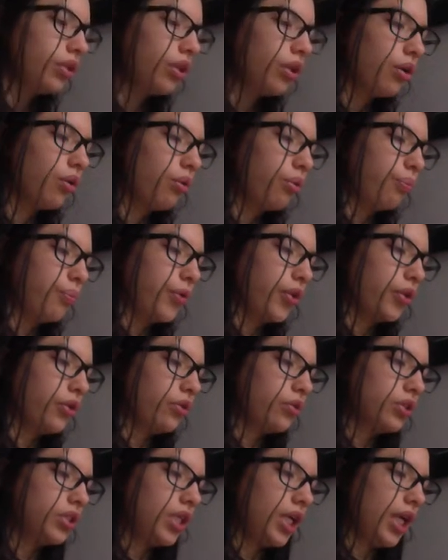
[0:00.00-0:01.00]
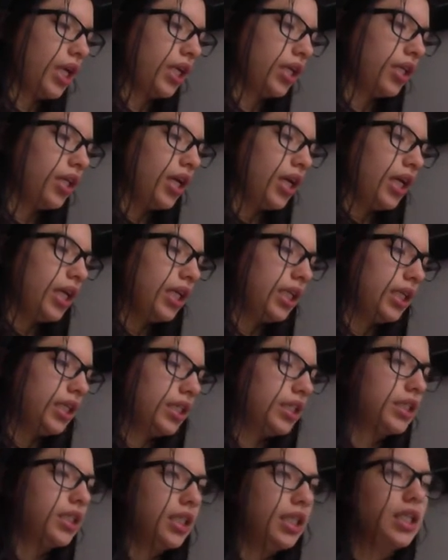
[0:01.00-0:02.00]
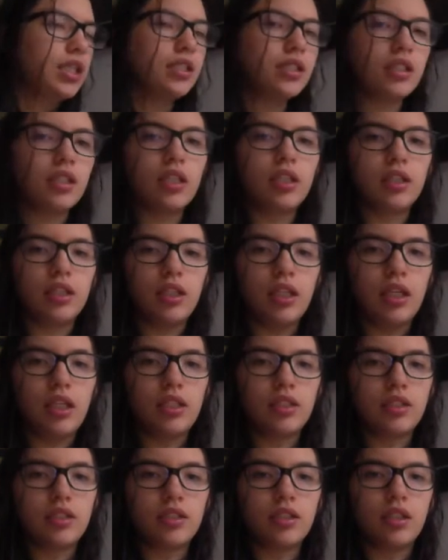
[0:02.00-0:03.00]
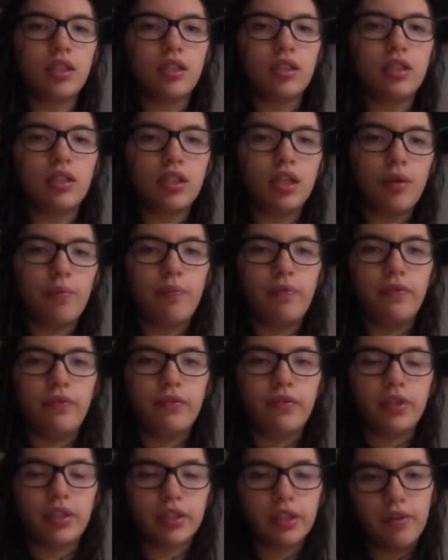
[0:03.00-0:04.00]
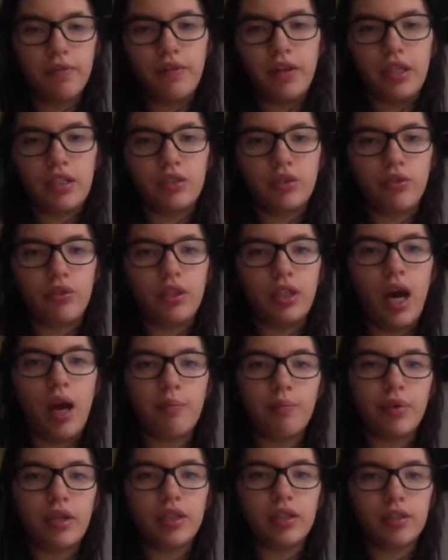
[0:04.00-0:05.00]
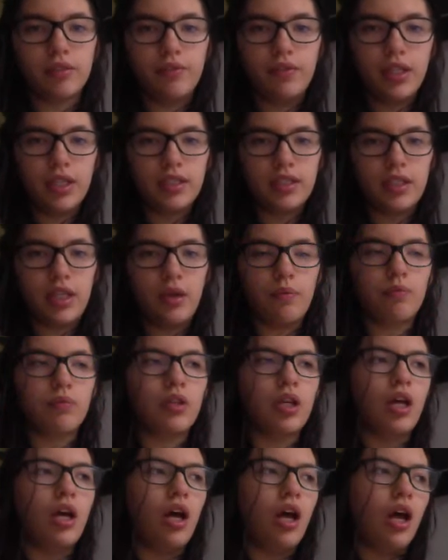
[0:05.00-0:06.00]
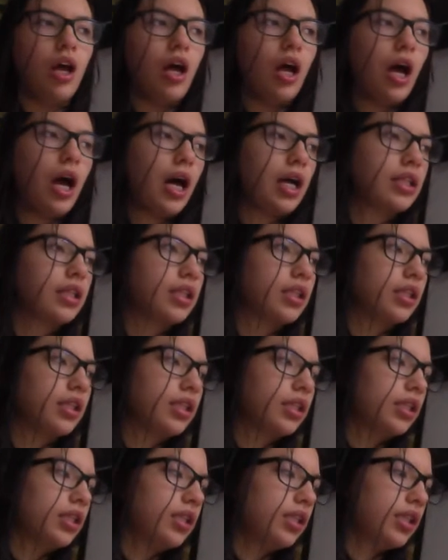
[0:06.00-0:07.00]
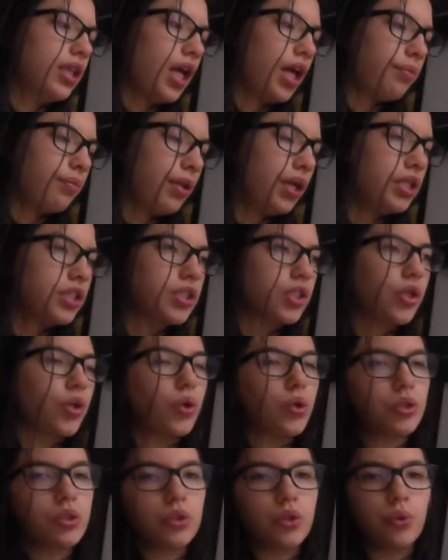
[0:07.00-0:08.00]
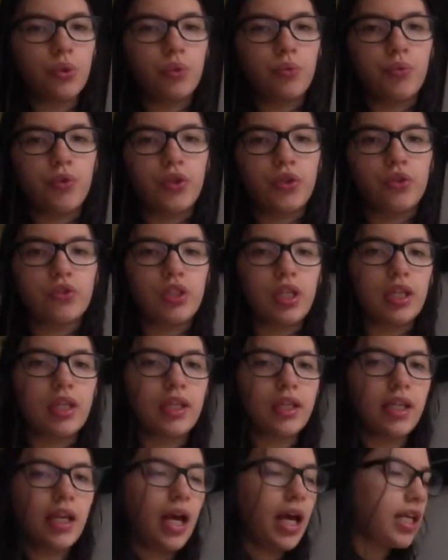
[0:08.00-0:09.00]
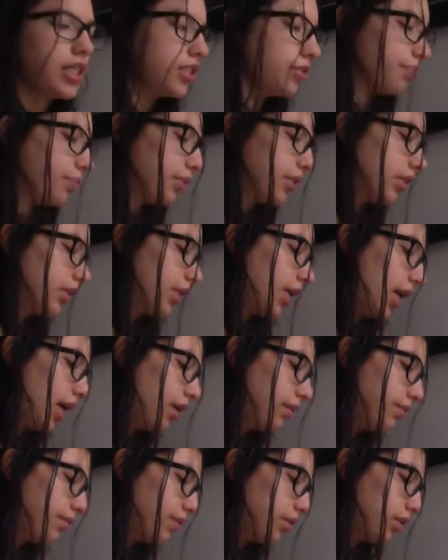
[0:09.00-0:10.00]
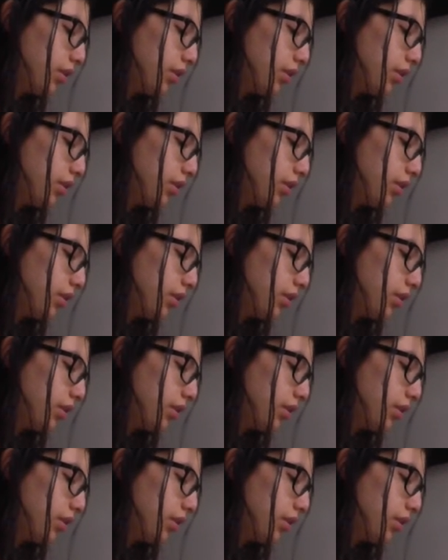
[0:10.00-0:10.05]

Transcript: will produce a increase in this reflex or hyperreflexia, and damage also will produce a clasp knife